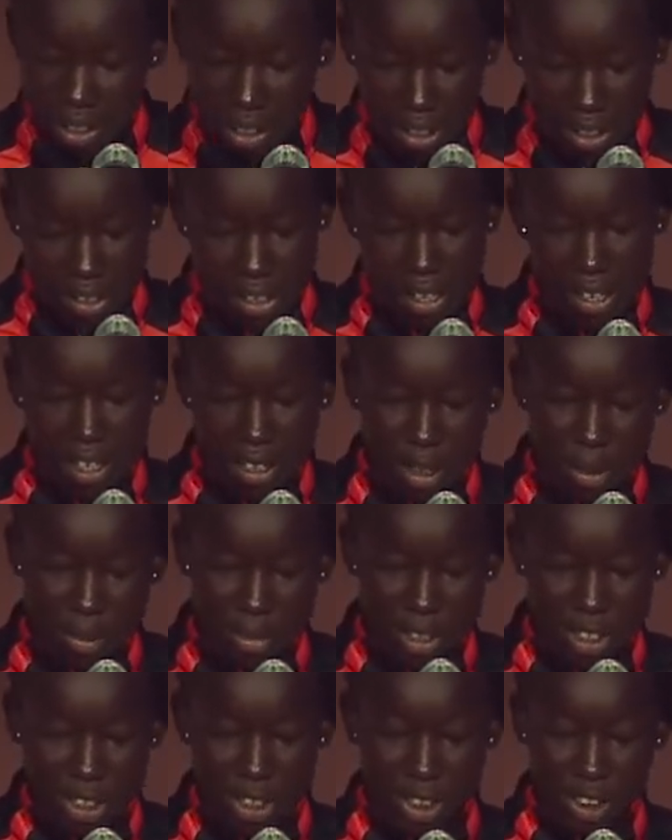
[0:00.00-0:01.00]
The 800
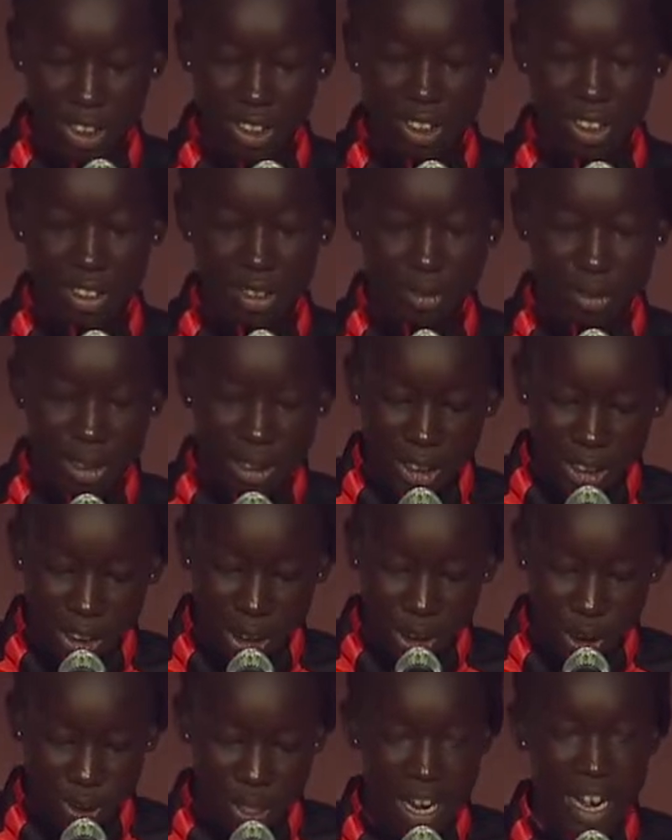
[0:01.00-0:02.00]
meters during the elementary
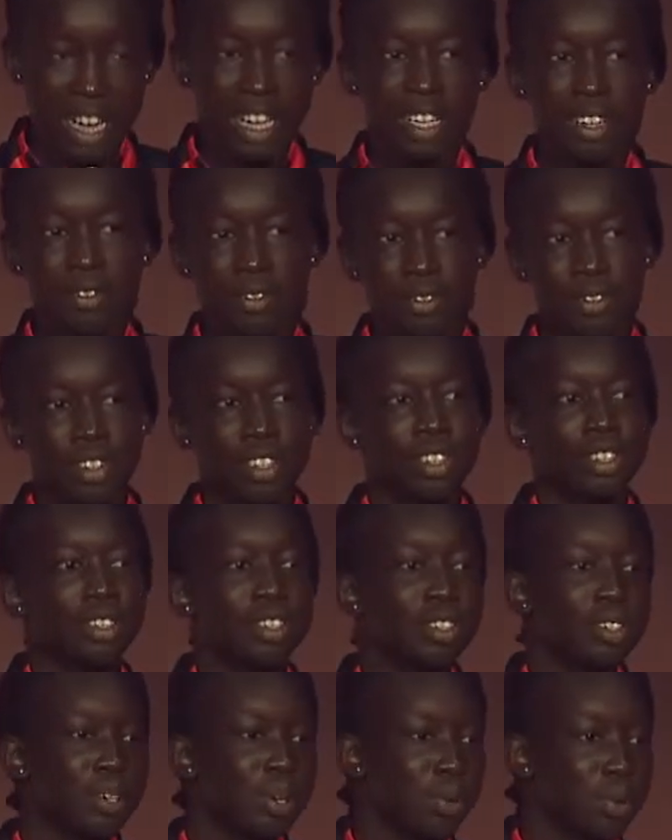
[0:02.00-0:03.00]
track and field